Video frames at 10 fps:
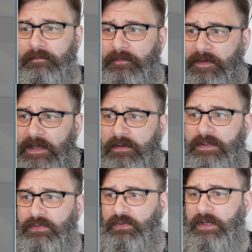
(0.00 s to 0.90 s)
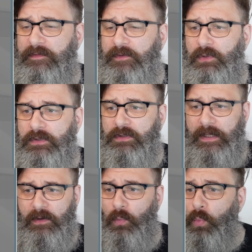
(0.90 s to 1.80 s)
very straightforward,
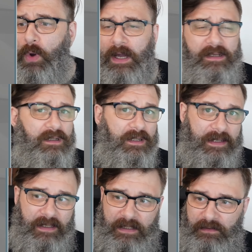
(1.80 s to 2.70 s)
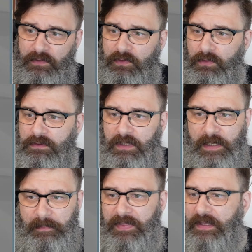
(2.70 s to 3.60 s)
like one-click install
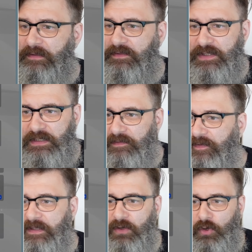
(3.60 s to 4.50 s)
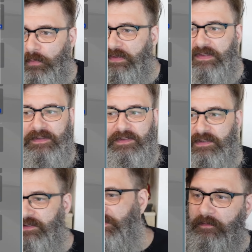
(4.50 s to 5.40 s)
type things. Jellyfin, Home Assistant.